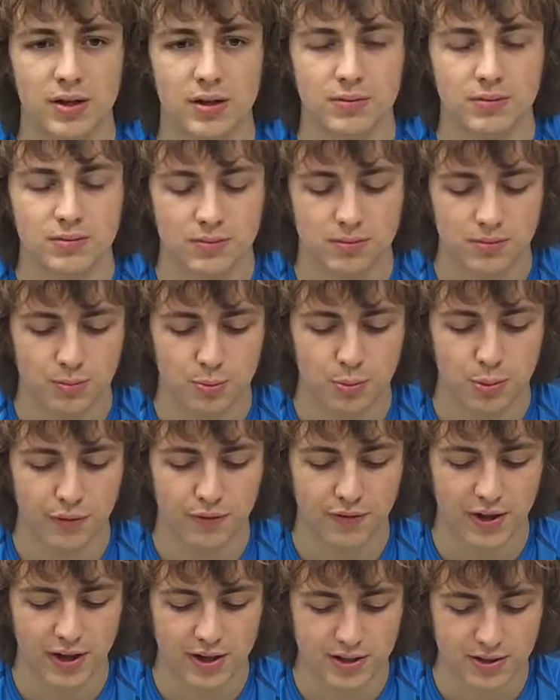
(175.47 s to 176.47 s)
It
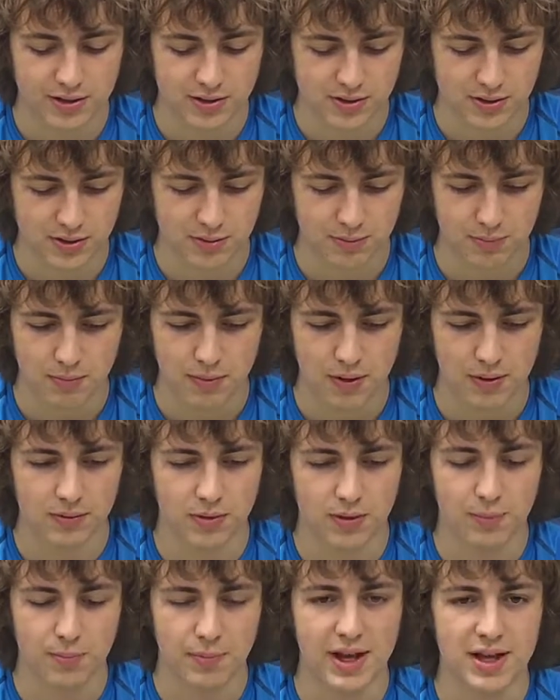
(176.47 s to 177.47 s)
provides
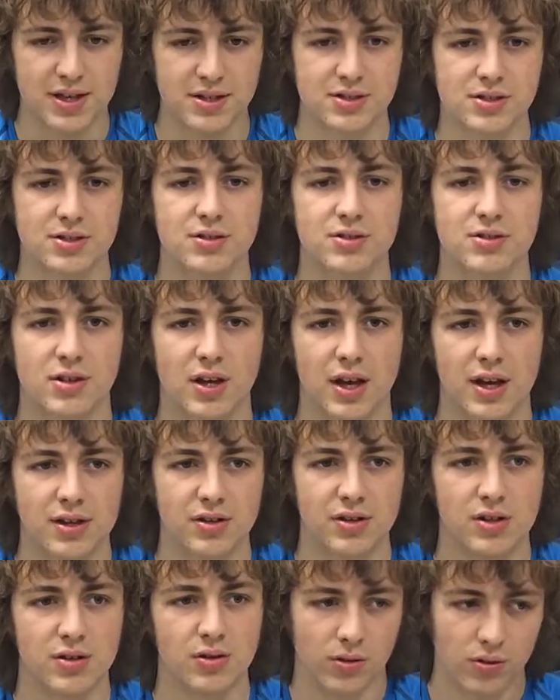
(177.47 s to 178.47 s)
the best
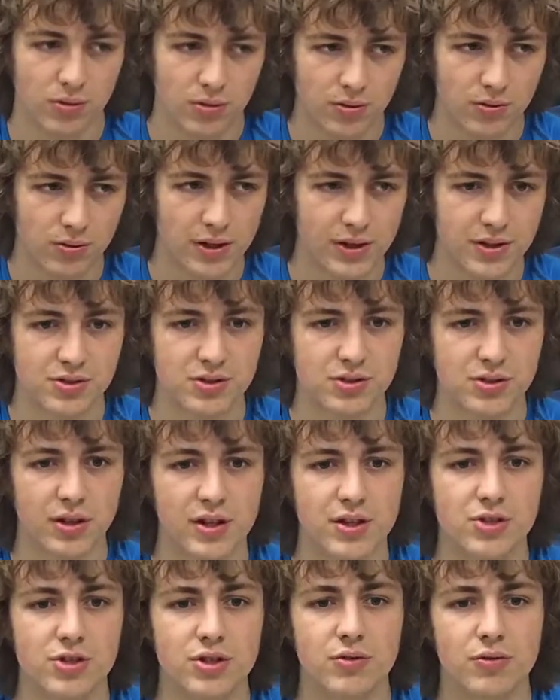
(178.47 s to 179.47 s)
ideal
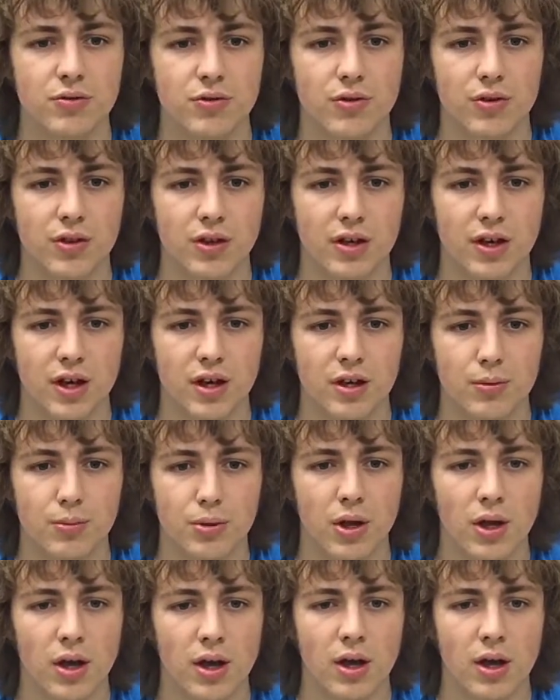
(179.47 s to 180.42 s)
insulation for the cup.